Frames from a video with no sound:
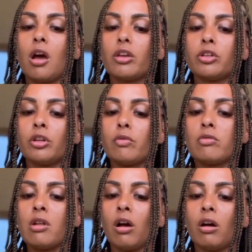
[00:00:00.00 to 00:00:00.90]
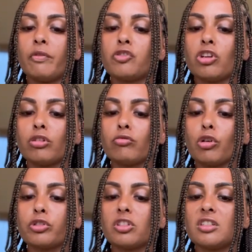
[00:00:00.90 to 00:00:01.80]
you know, love,
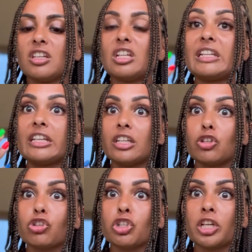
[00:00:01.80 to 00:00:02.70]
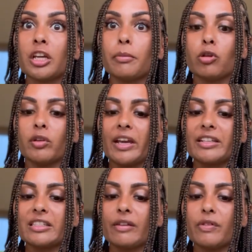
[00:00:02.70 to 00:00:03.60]
generosity, leadership,
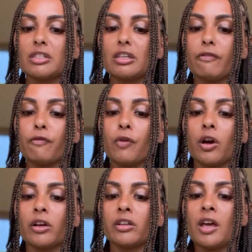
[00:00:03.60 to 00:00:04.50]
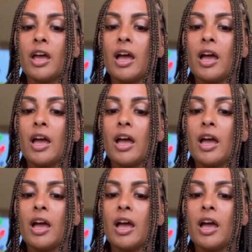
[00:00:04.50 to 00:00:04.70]
creativity, fun.